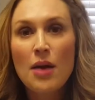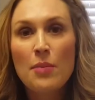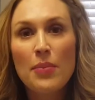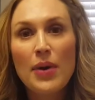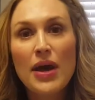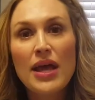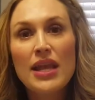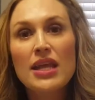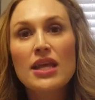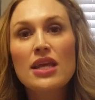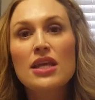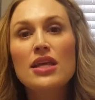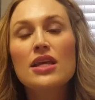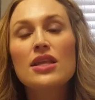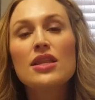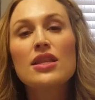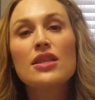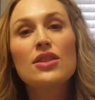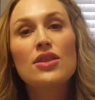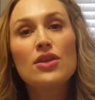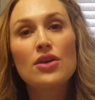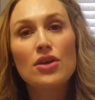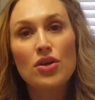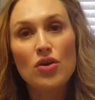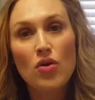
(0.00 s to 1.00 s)
But
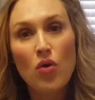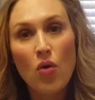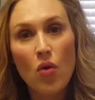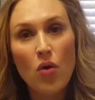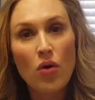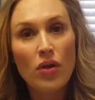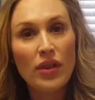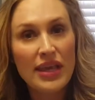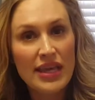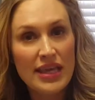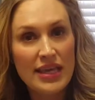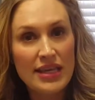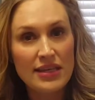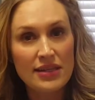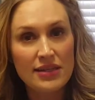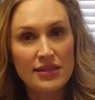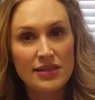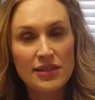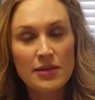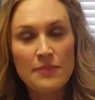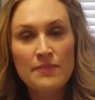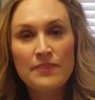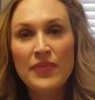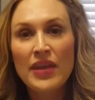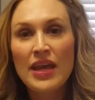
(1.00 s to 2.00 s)
the goal
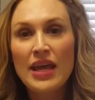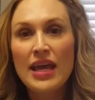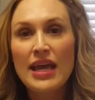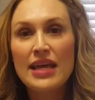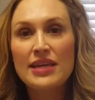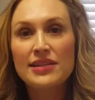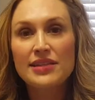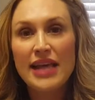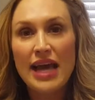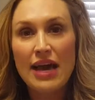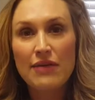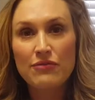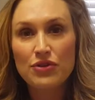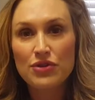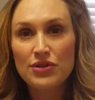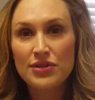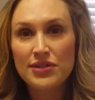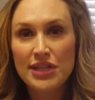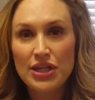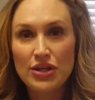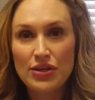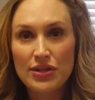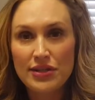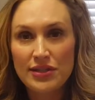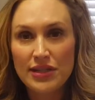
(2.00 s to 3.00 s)
is after a
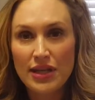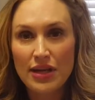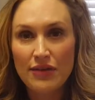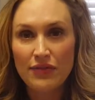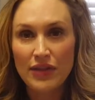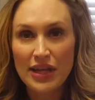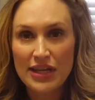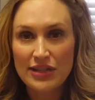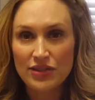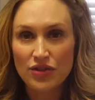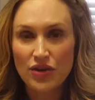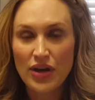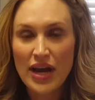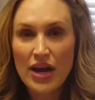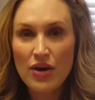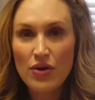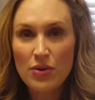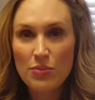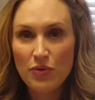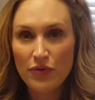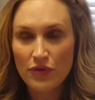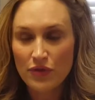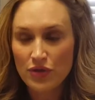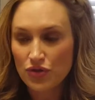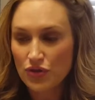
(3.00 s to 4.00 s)
series of laser hair
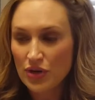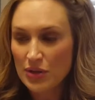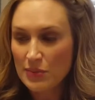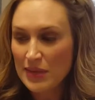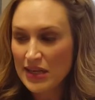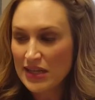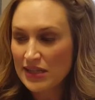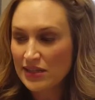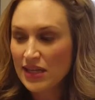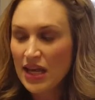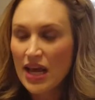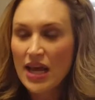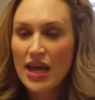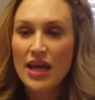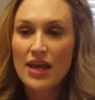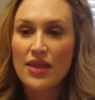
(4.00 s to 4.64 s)
removal treatments,